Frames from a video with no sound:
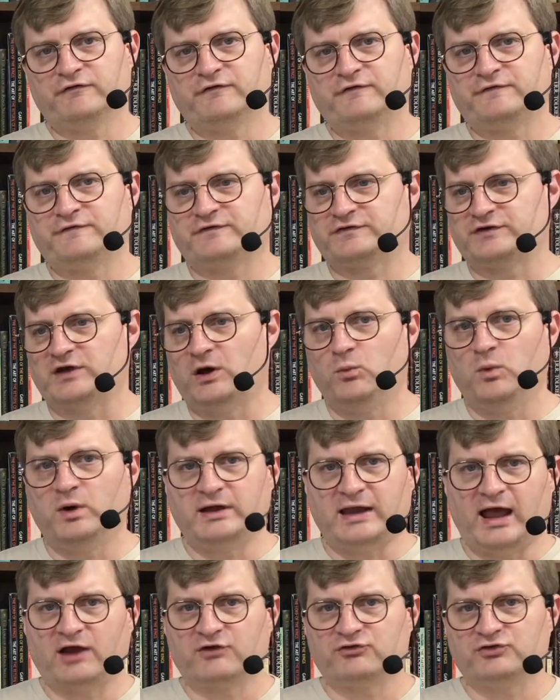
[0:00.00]
someone
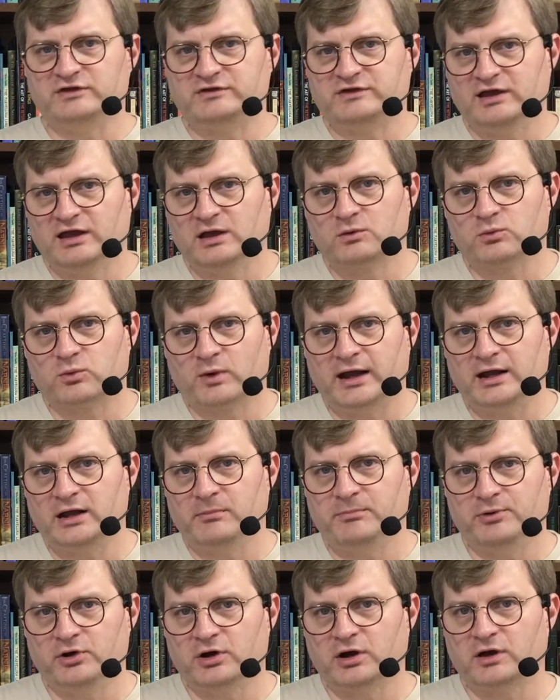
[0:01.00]
actually did write a
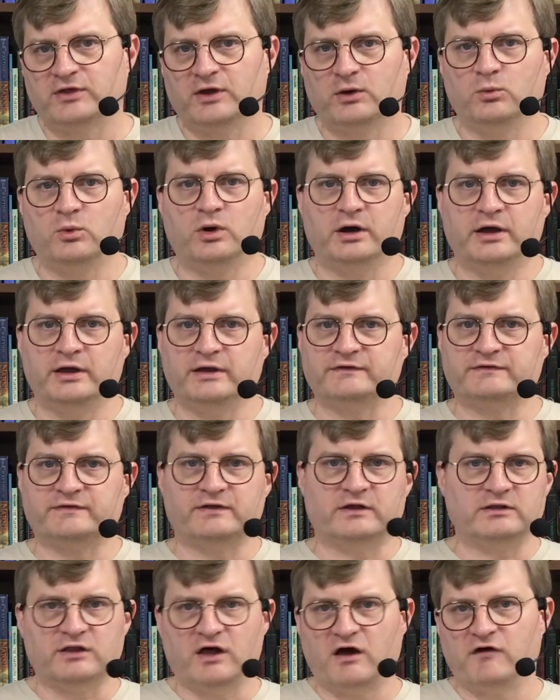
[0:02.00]
book that was
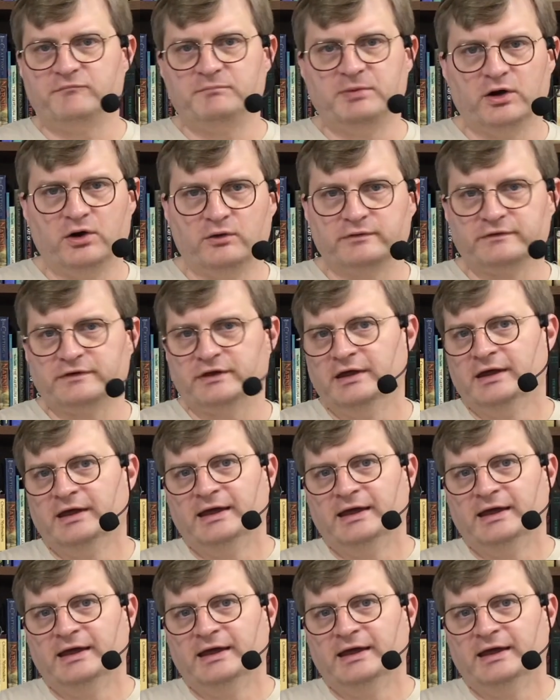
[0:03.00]
The Love Boat